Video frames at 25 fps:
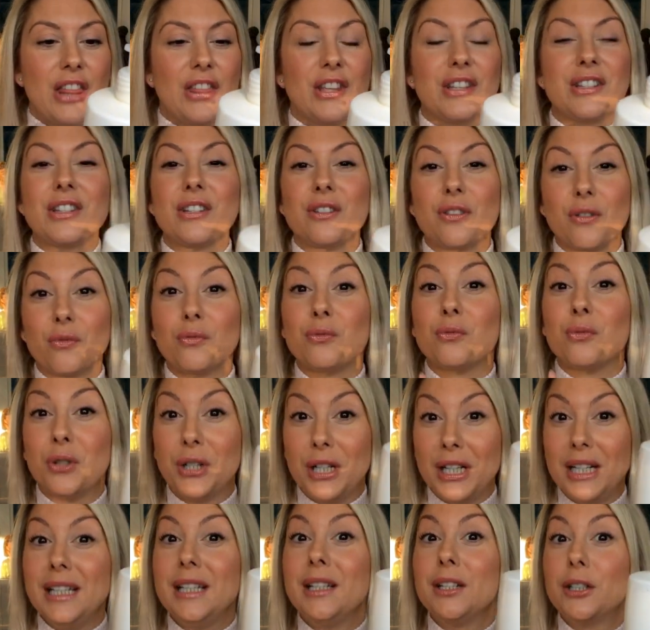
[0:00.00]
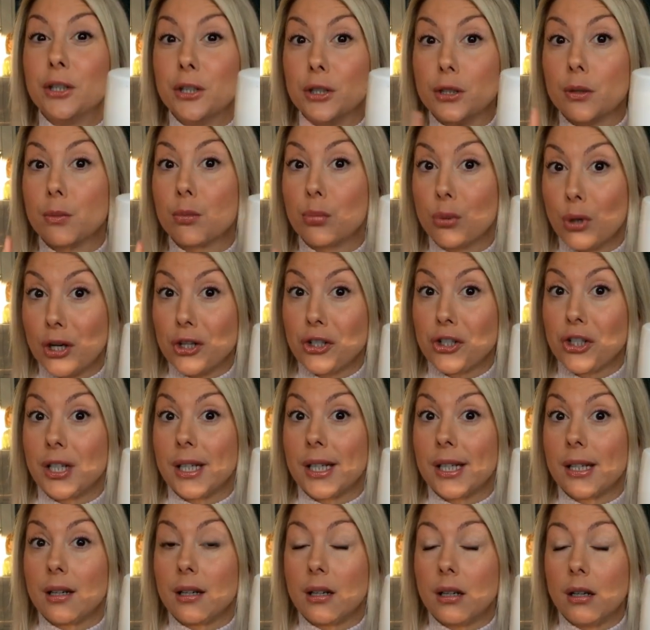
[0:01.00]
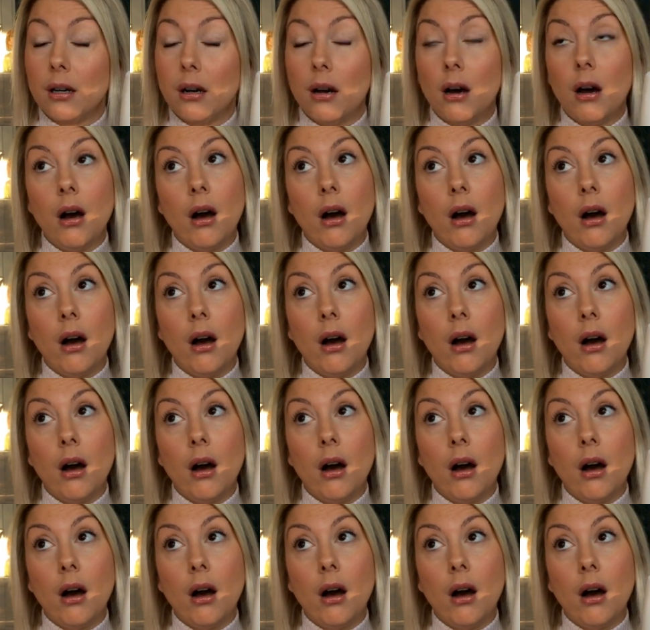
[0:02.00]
this is a really good brush cleaner.